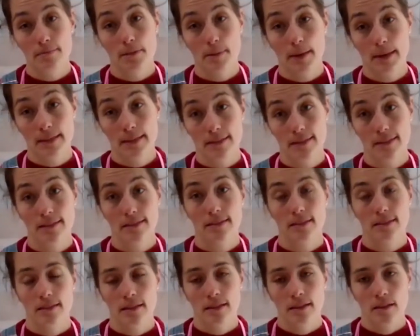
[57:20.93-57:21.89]

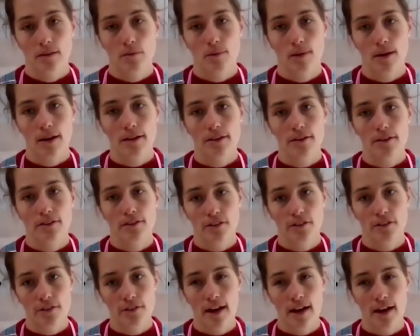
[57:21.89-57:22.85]
spaces where you can
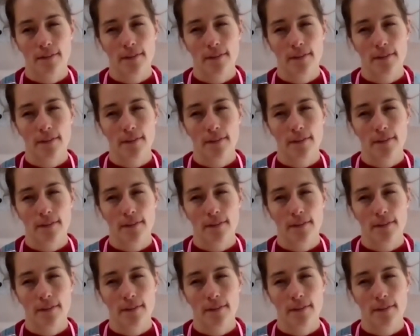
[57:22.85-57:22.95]
do that.